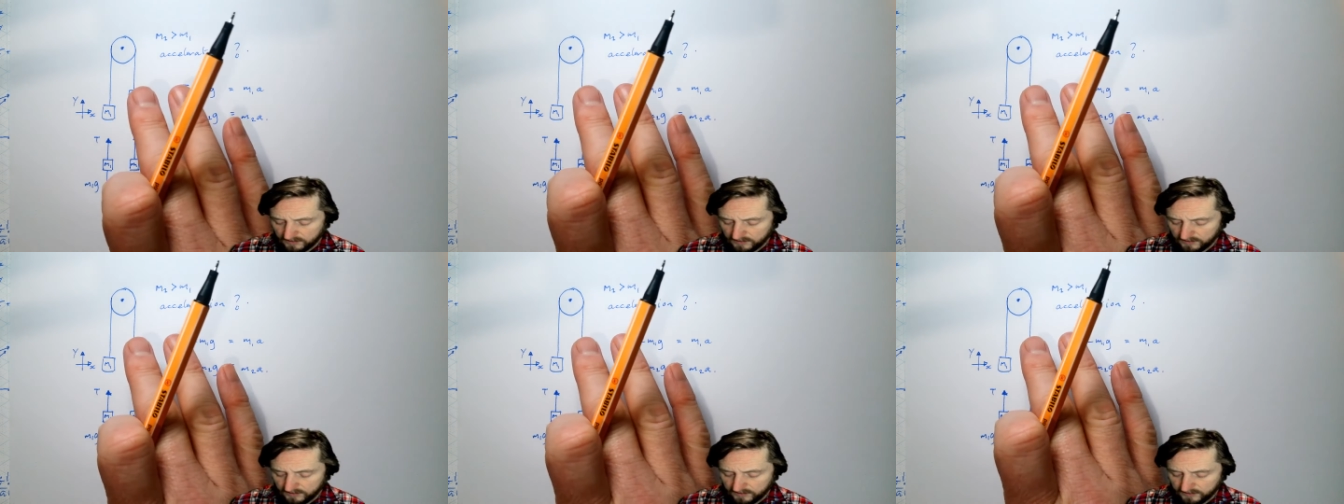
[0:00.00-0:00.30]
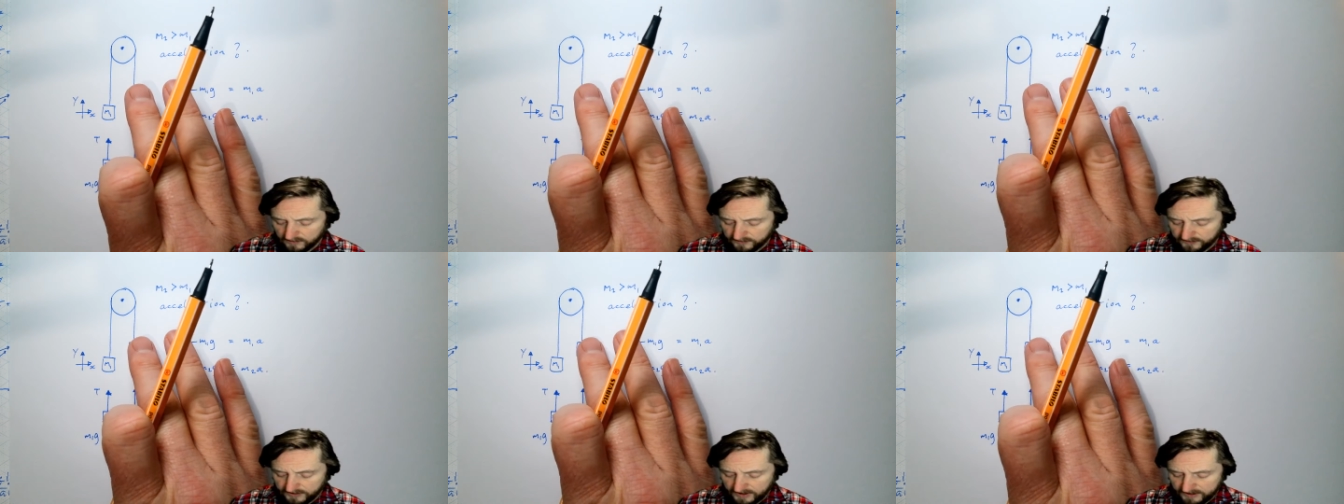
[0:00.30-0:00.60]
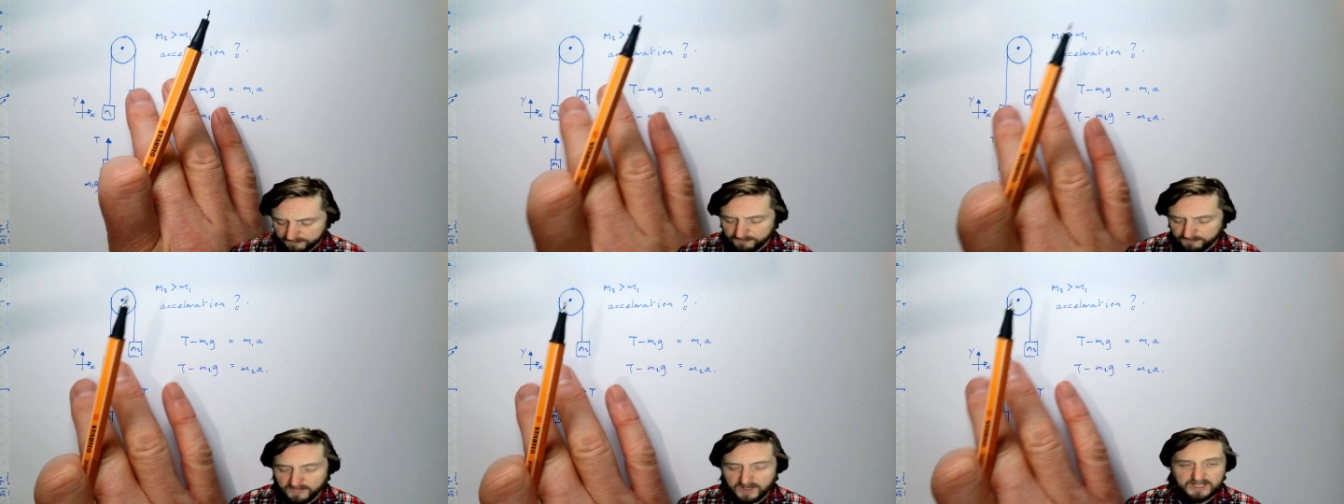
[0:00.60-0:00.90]
they
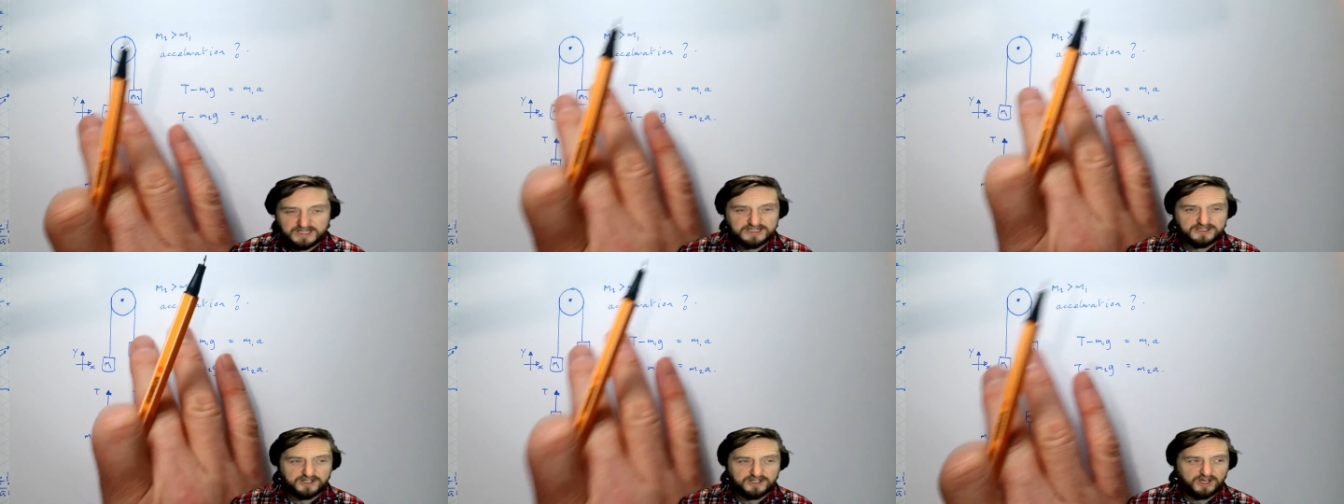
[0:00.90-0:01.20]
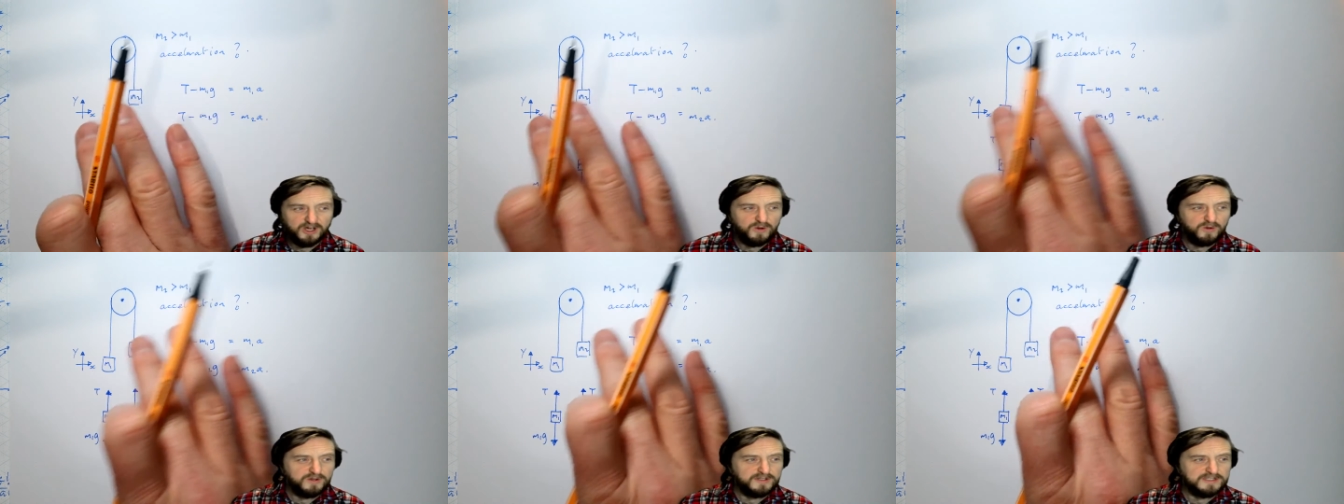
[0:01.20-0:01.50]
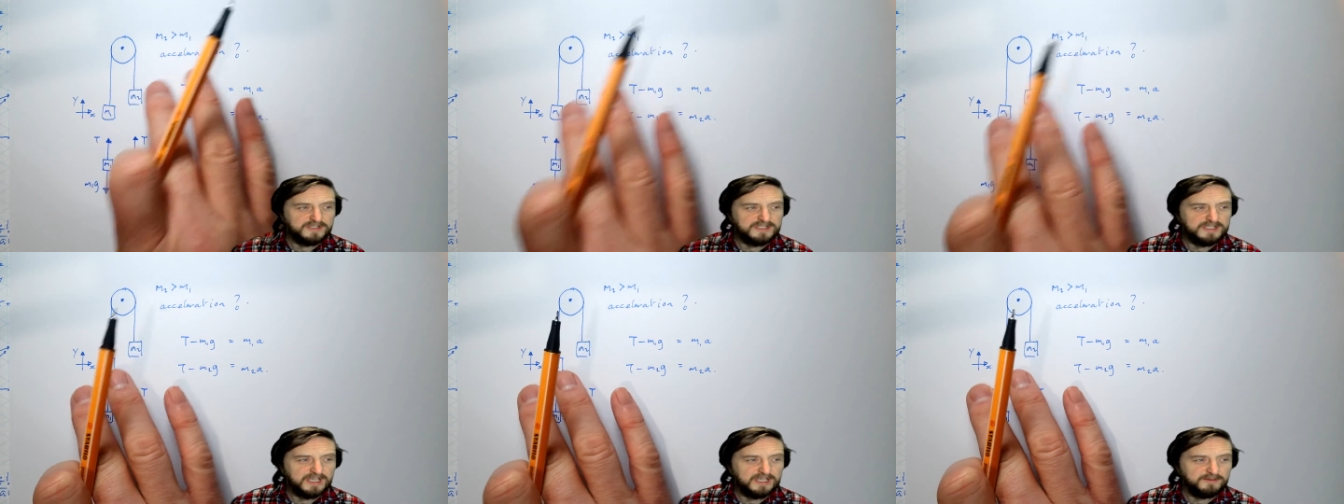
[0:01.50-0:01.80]
must go at the
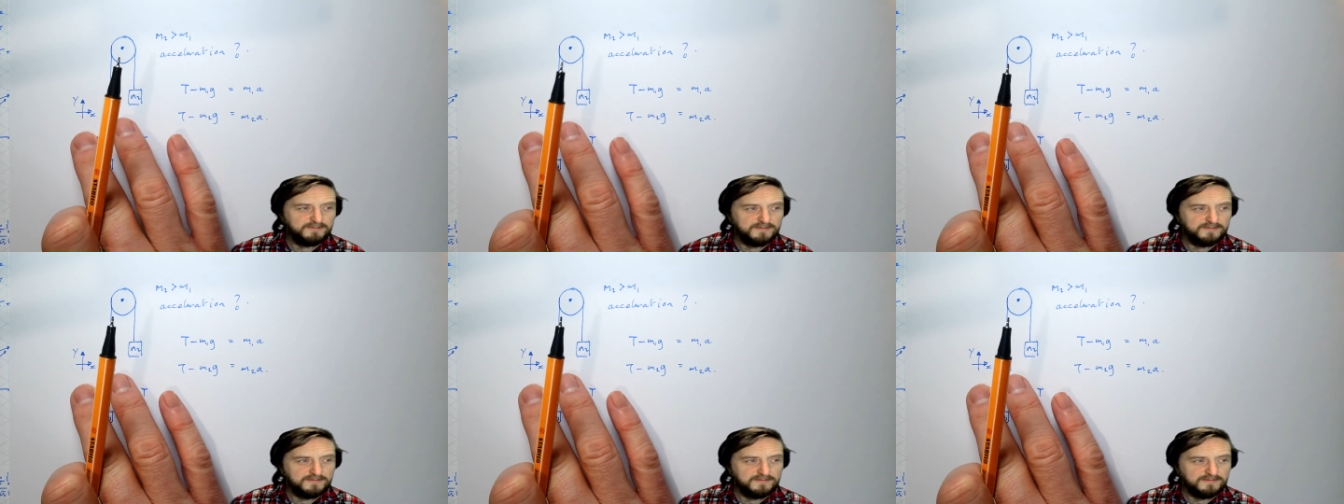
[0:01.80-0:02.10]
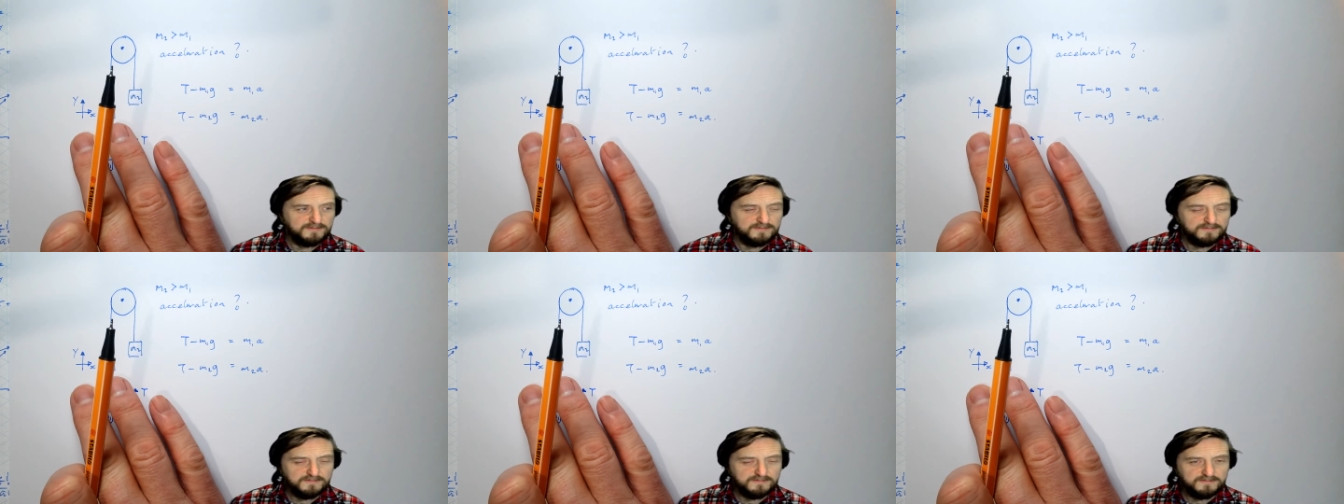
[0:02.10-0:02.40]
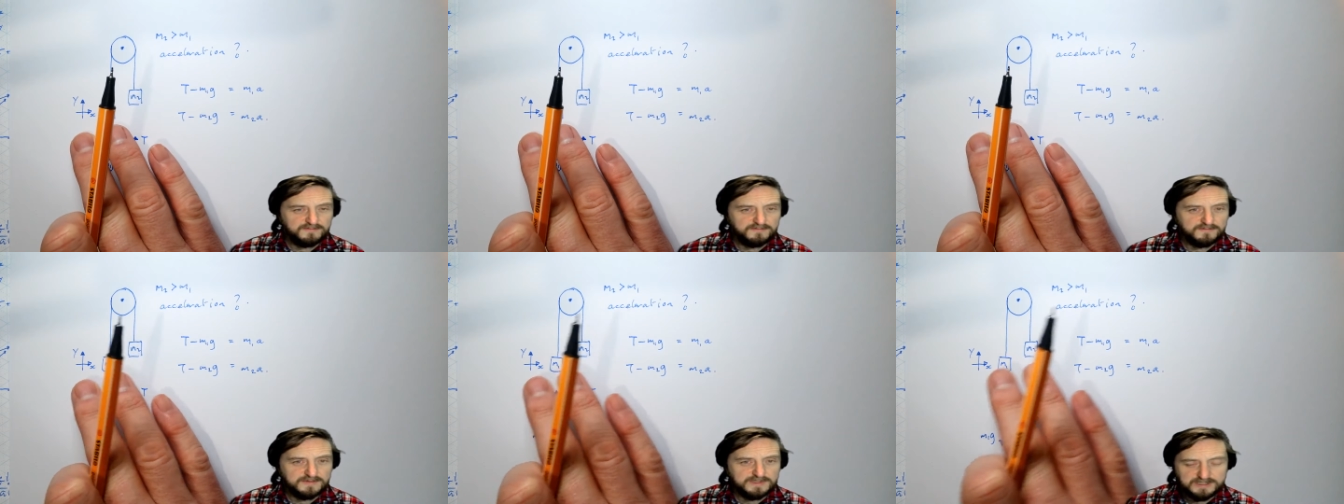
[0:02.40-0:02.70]
same
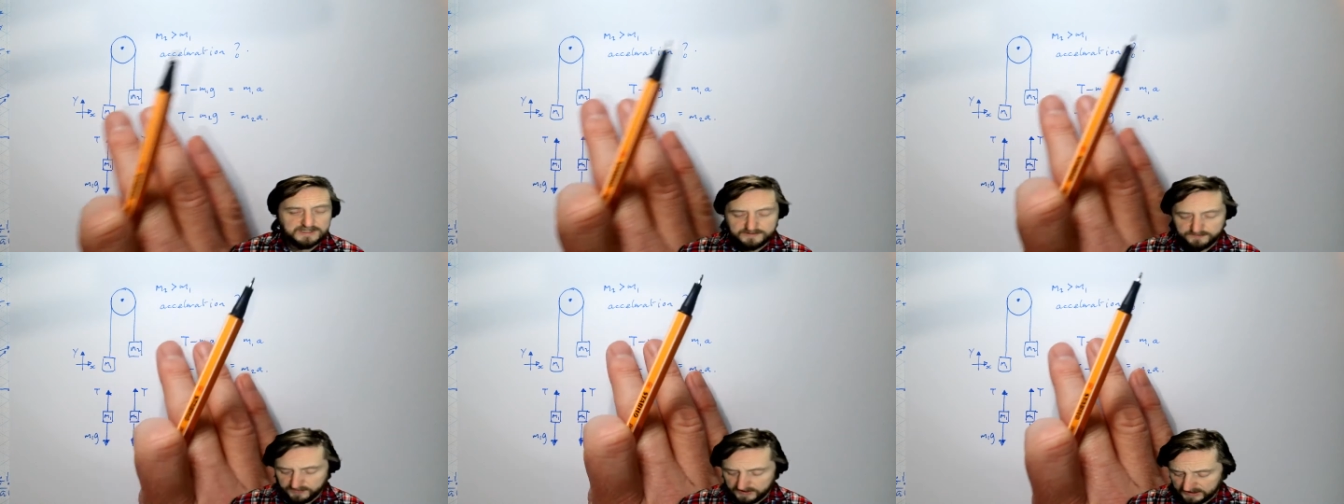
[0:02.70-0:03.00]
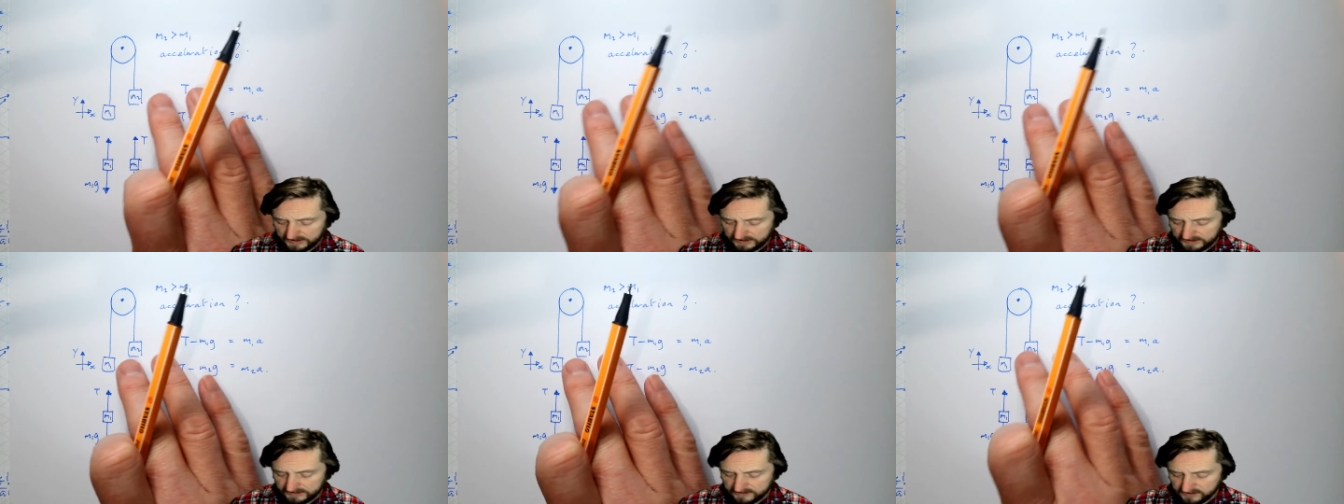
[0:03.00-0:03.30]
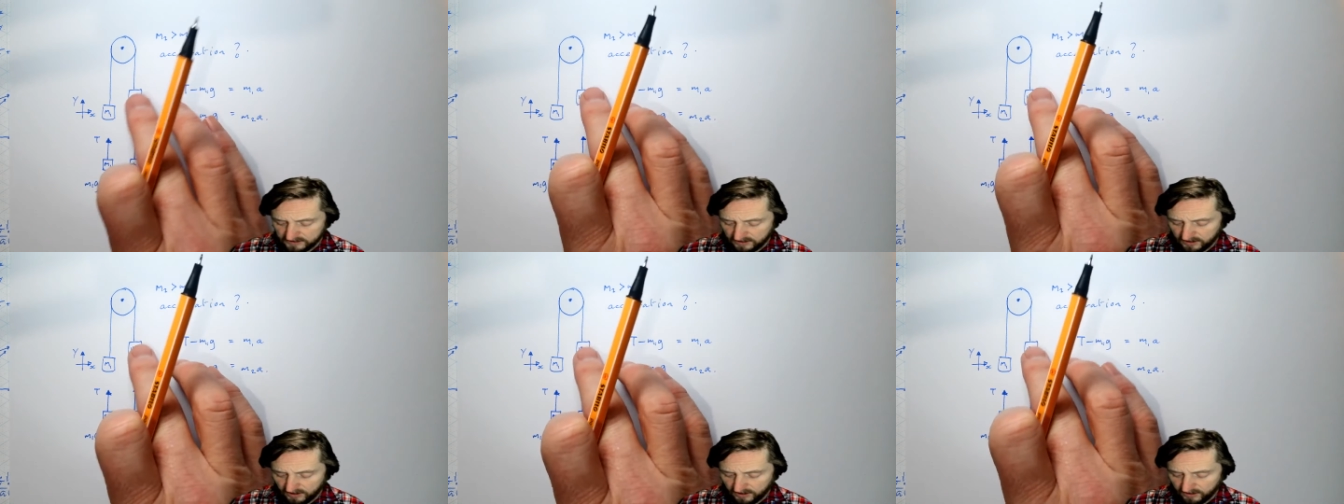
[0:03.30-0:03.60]
speed,
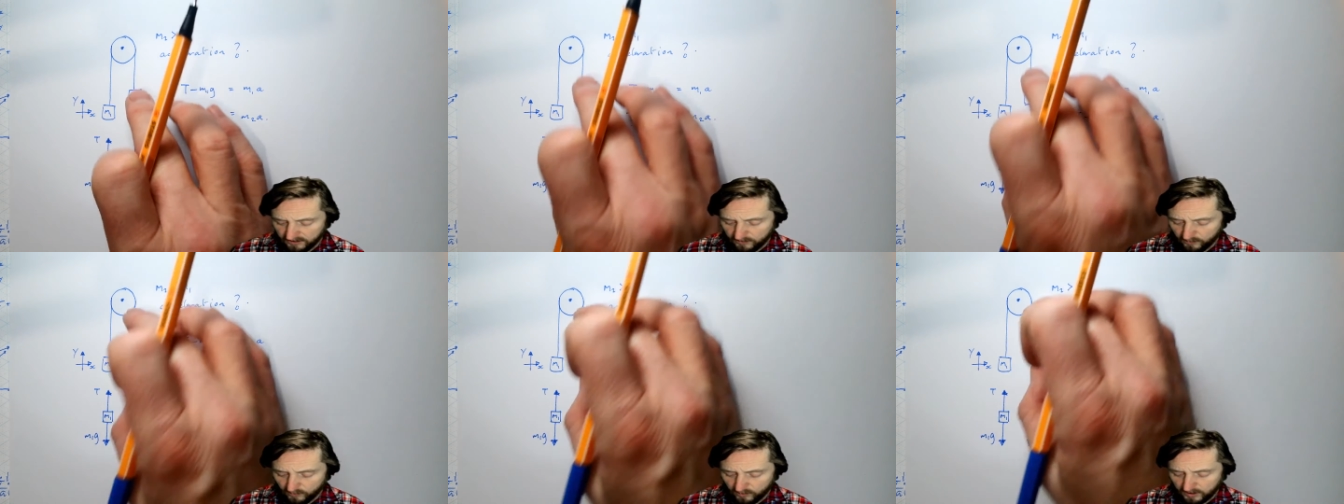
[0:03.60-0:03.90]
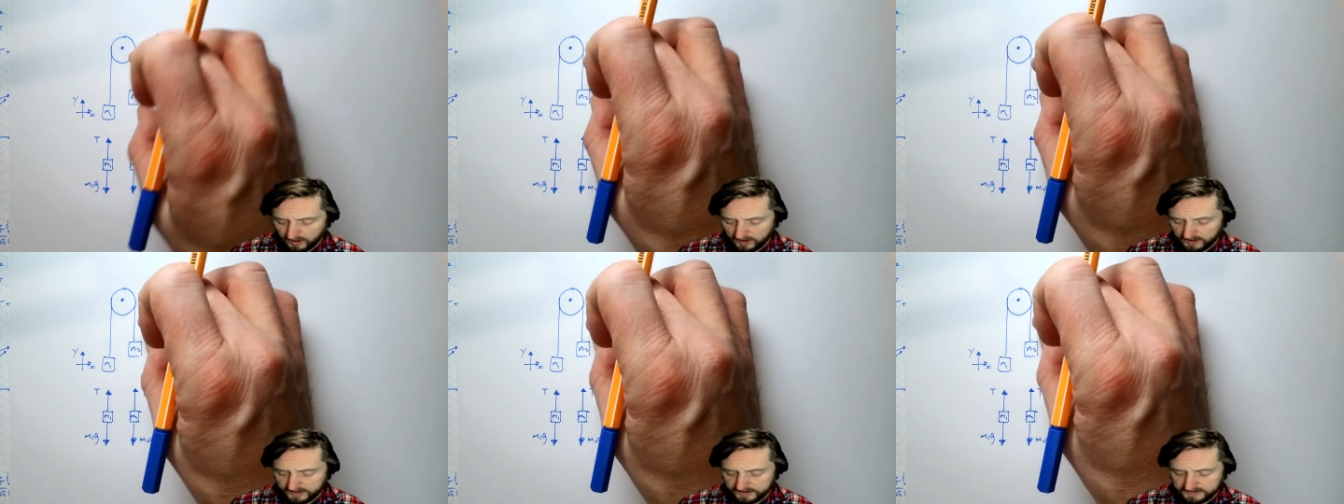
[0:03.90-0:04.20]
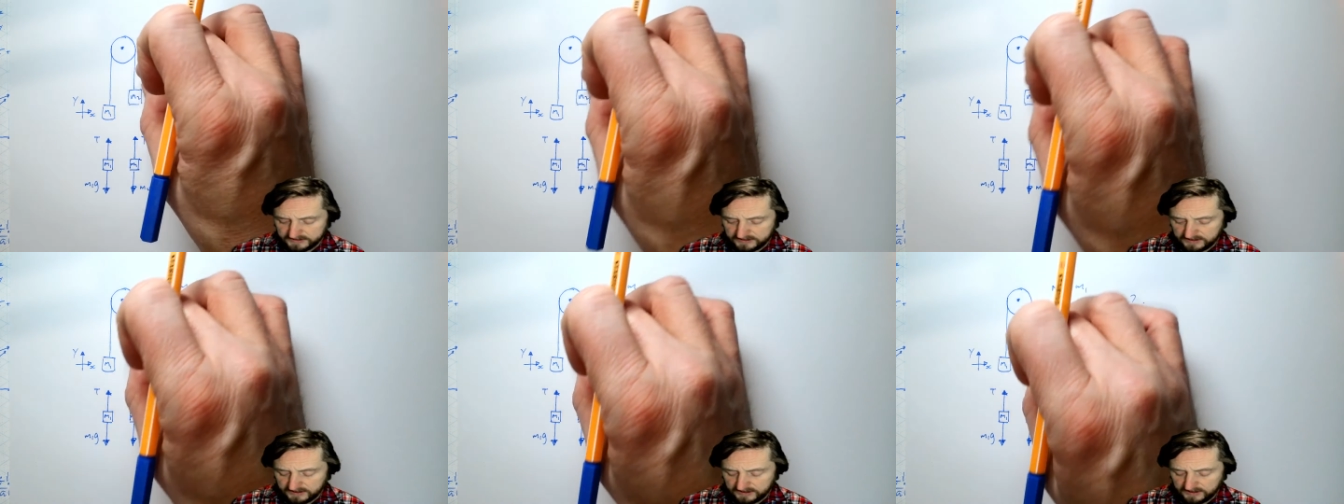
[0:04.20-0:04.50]
otherwise